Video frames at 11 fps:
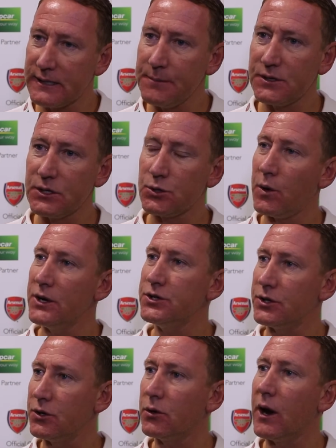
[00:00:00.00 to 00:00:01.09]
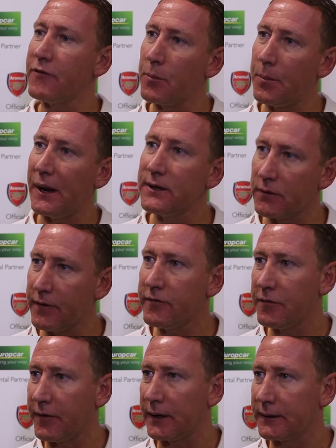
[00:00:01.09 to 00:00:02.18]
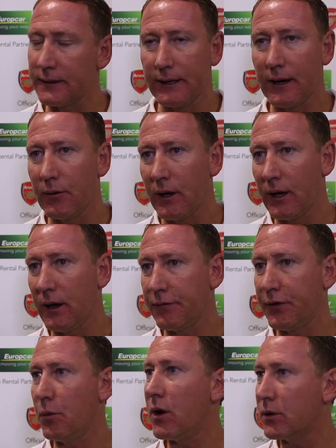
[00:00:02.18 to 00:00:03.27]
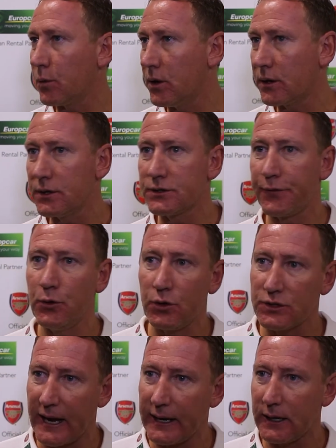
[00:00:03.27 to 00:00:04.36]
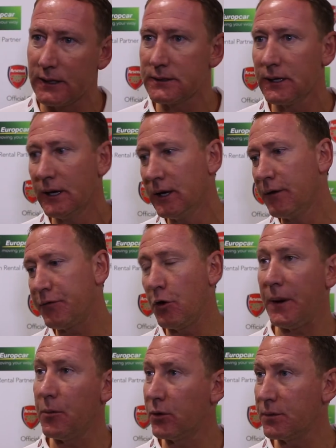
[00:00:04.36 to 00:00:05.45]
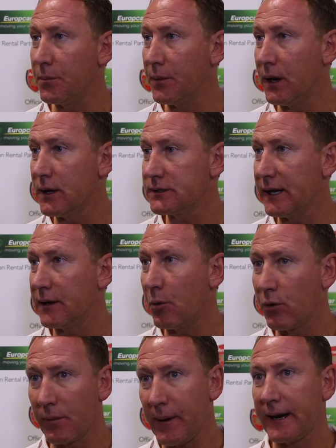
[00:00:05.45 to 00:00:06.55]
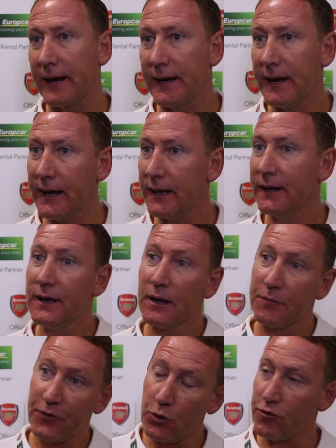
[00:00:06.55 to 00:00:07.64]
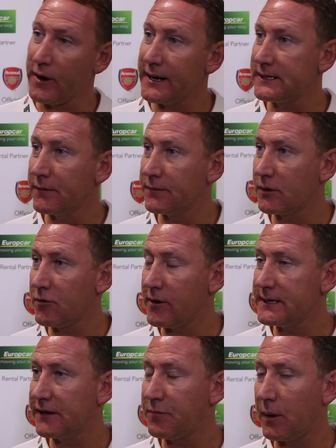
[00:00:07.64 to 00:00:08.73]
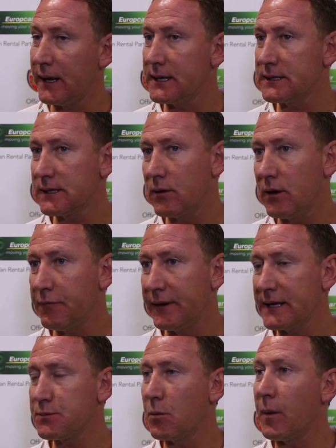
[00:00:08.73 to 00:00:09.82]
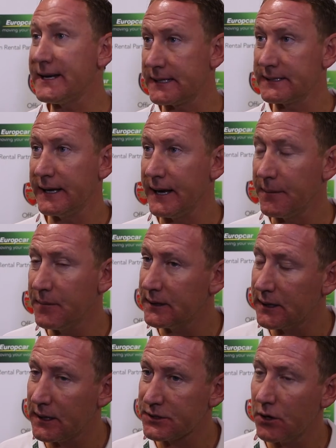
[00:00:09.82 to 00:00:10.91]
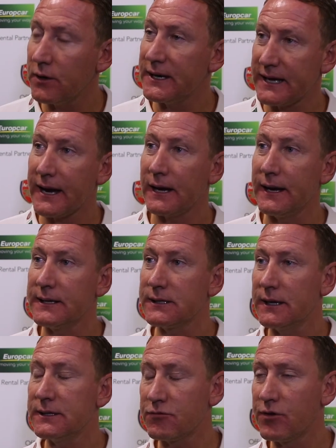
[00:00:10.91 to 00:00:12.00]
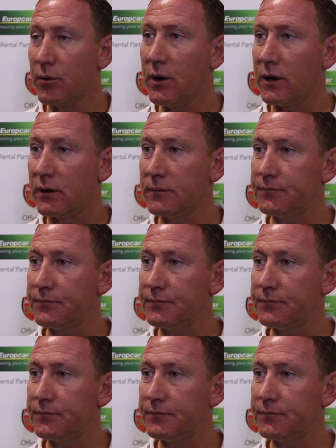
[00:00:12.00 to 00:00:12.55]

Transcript: team situation you've got to have a blend of everything. A few hard workers, a few good tacklers, a few people can stick the ball in the back of the net, a few creative players. So I think that's what makes a team, and certainly tackling is a real art.